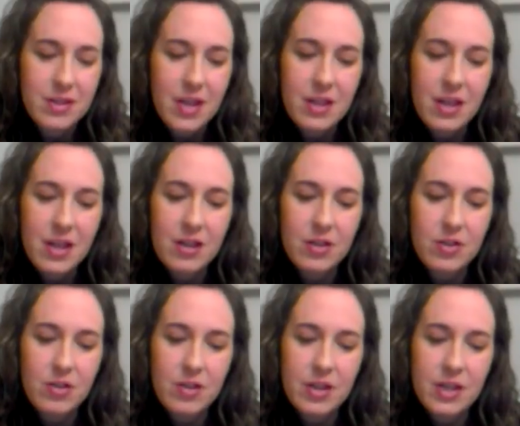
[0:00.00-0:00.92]
And then
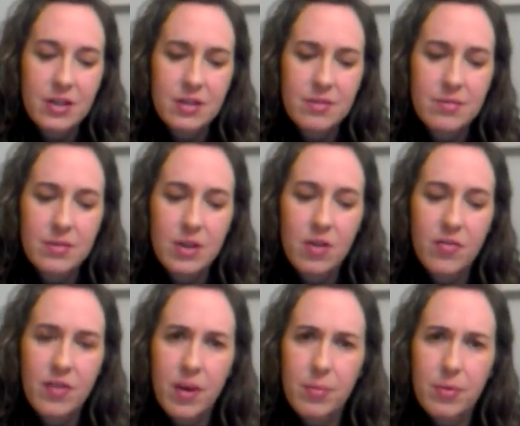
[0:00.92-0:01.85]
during
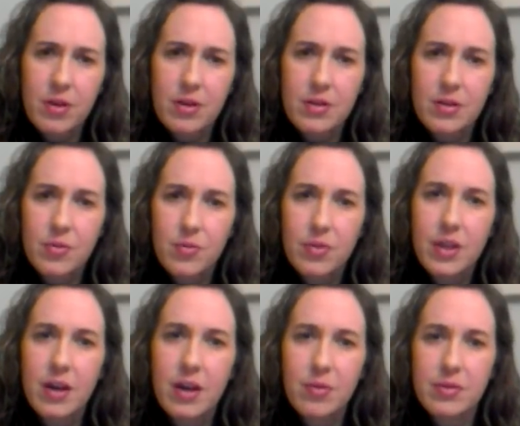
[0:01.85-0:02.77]
November,
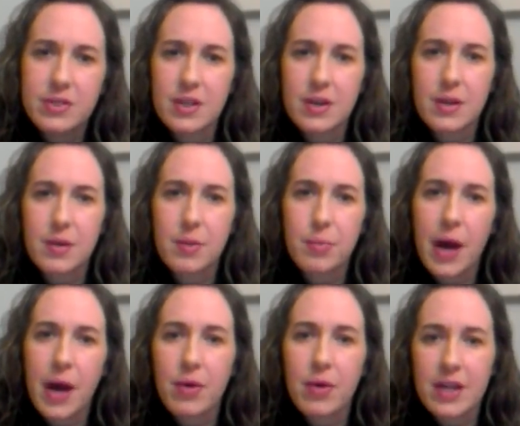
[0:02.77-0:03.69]
there was a
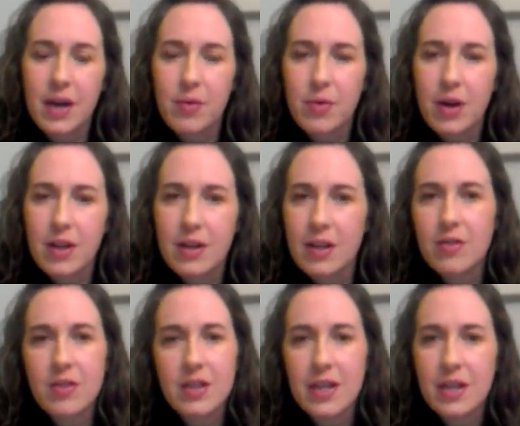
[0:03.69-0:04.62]
buy one, get one, and
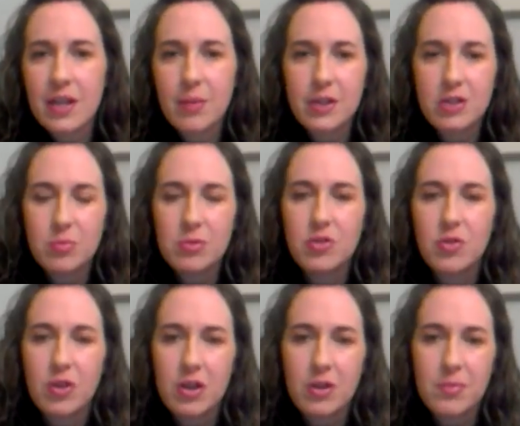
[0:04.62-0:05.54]
you could get a bunch of
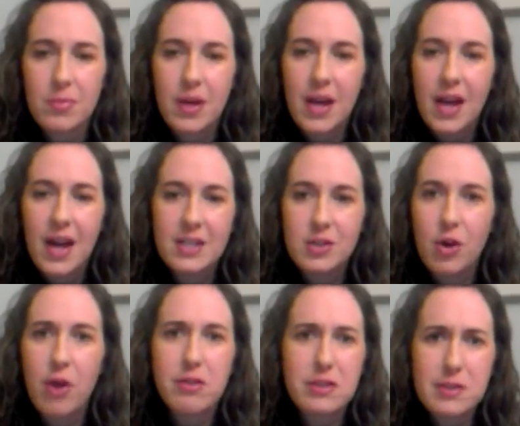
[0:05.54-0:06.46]
Majoram. And so
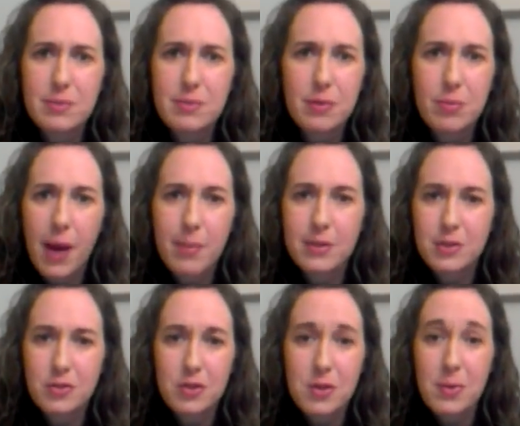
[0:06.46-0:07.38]
all these people bought
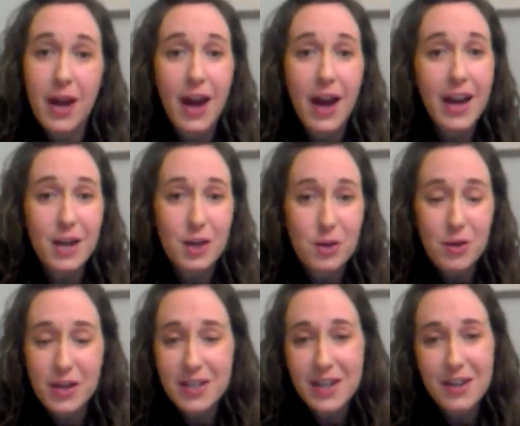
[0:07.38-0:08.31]
Majoram, and I had no
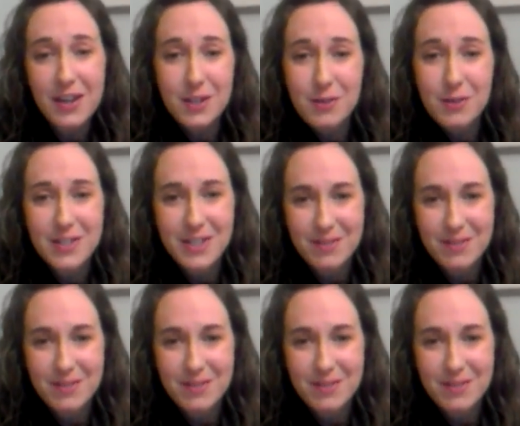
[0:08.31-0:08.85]
idea how to use it.